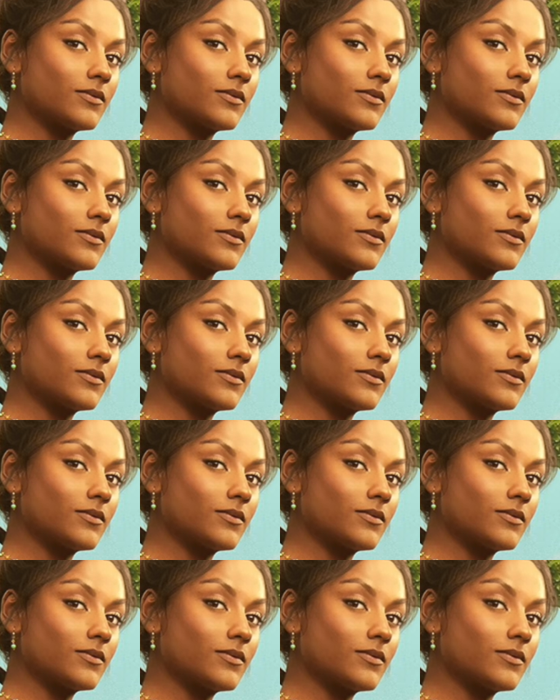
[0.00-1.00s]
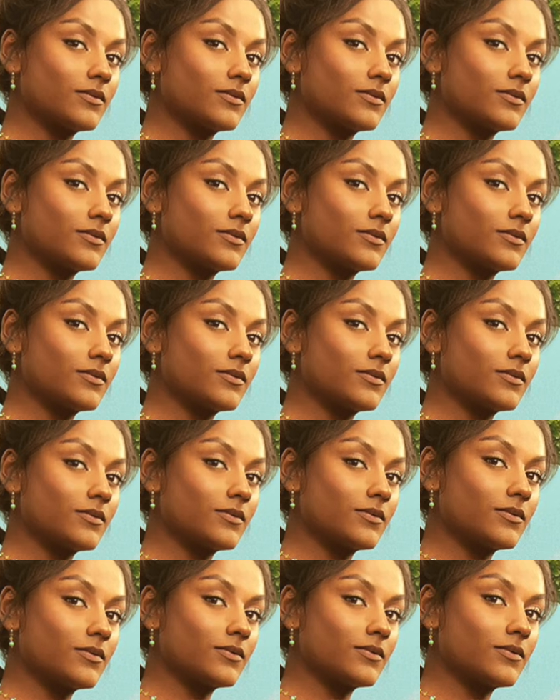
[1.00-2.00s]

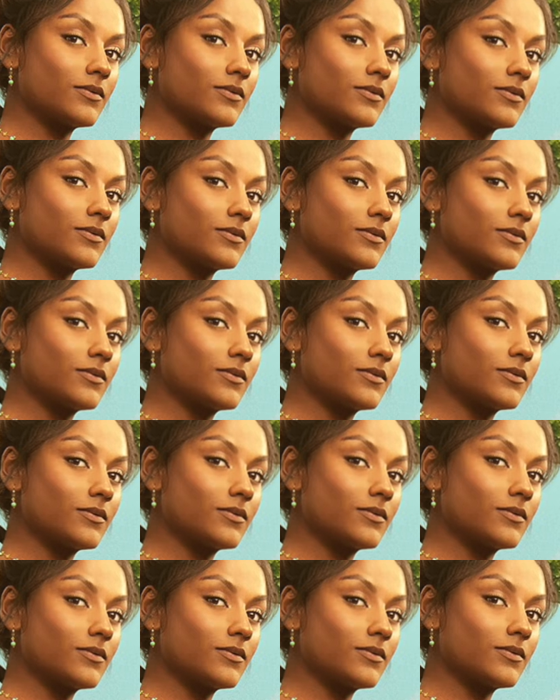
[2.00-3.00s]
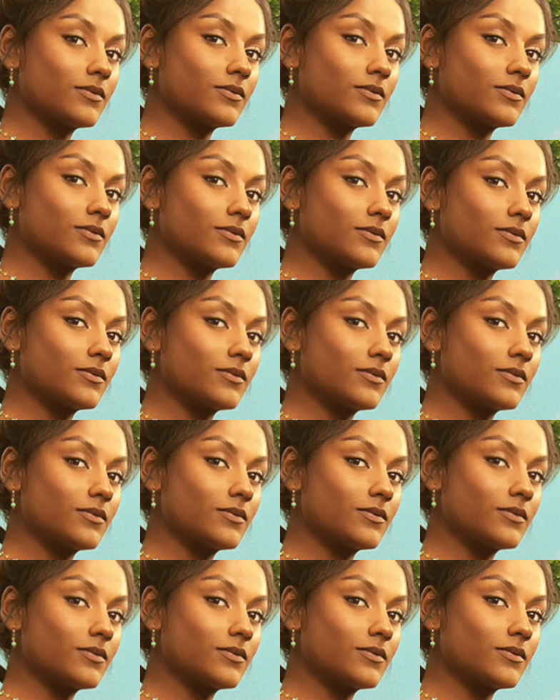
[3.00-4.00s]

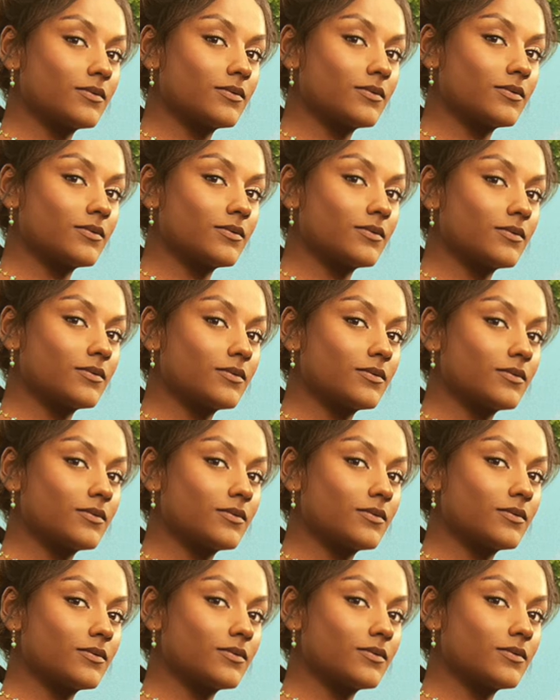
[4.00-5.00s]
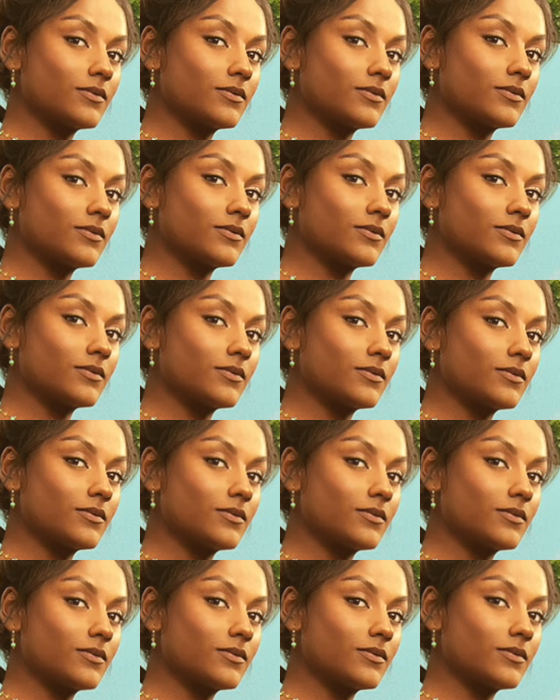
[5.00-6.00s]

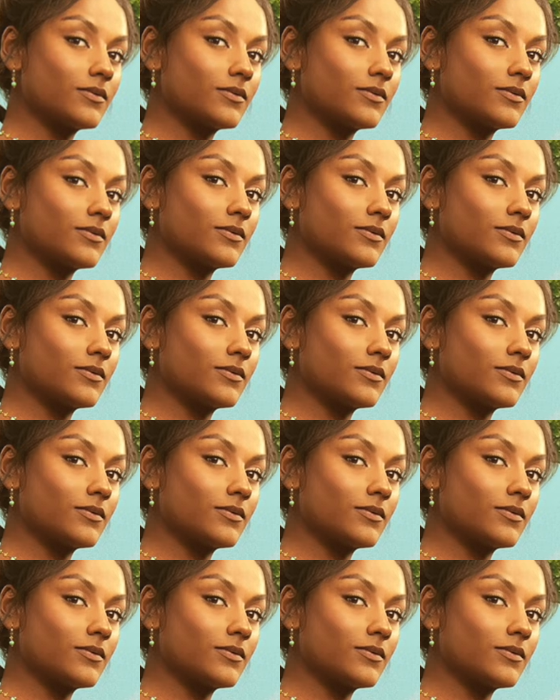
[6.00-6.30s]
No words are spoken by the person on screen.